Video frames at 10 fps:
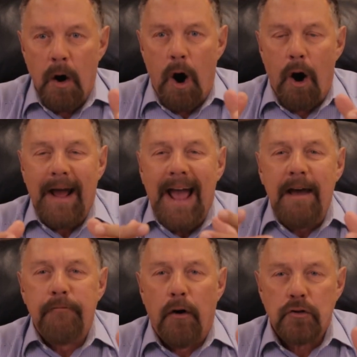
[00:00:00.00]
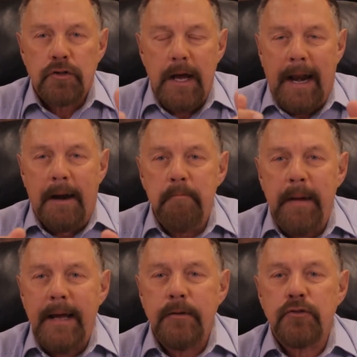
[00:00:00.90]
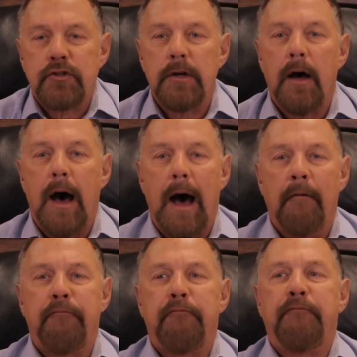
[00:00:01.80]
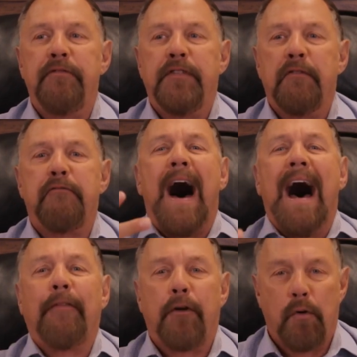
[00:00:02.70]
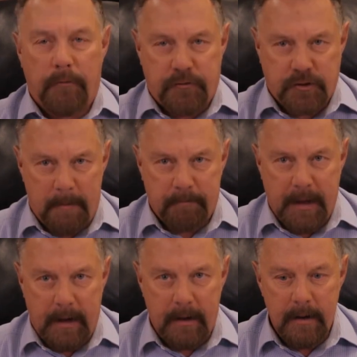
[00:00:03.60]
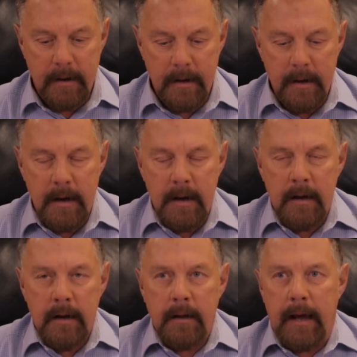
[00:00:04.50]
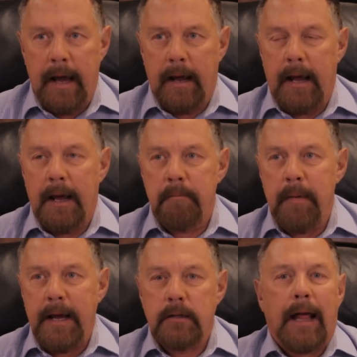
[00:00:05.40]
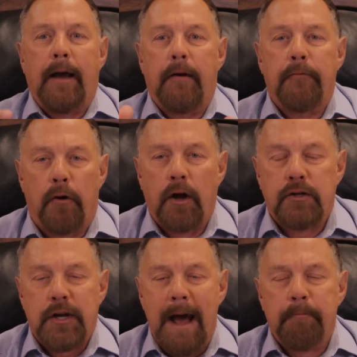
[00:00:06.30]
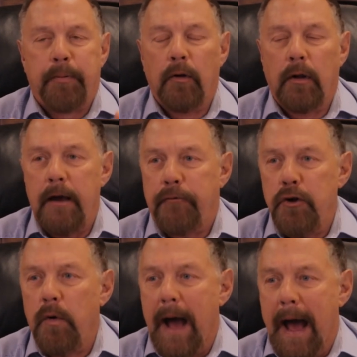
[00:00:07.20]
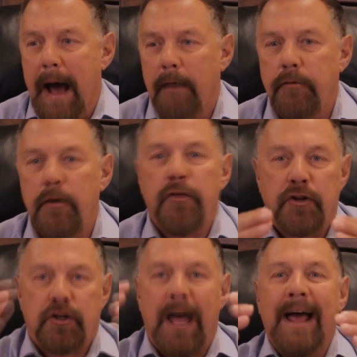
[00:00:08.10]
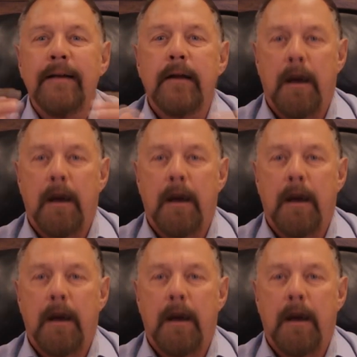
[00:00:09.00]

or Avos, and it means a, the father of something. It, it means, like, for example, if you have the Ten